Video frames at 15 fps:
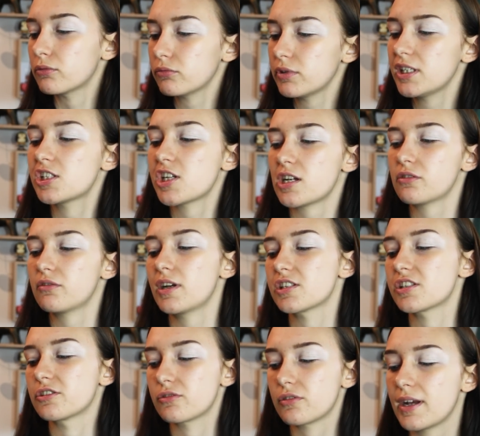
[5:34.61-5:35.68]

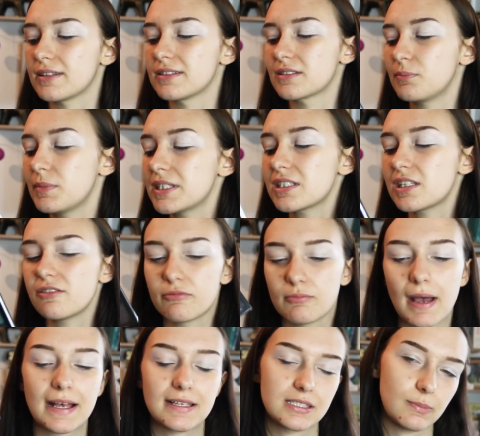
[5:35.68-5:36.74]
Regeneration Trends Mischief
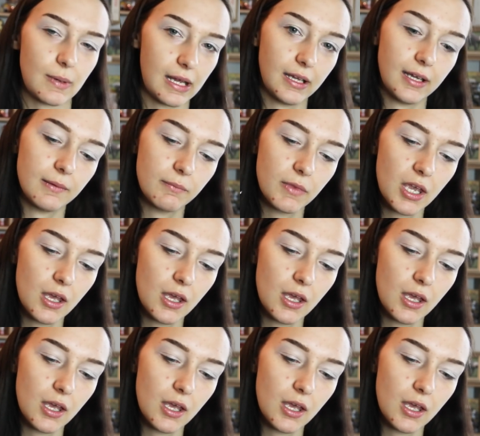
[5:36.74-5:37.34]
Mattes palette.